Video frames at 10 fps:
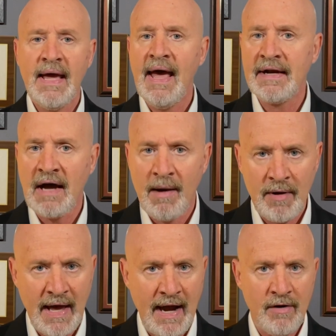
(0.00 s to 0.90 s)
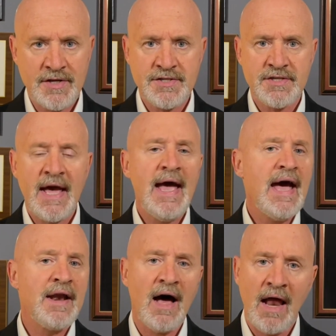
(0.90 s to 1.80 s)
and Kamala Harris
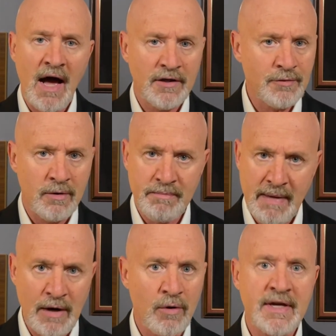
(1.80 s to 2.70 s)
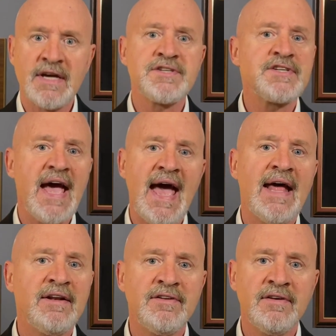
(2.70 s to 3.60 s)
and Alejandro Mayorkas
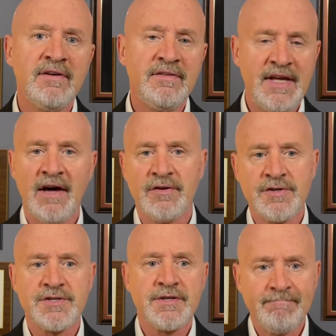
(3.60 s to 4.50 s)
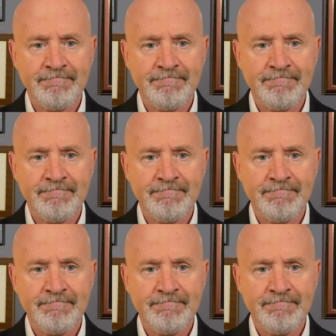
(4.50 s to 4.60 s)
and the others.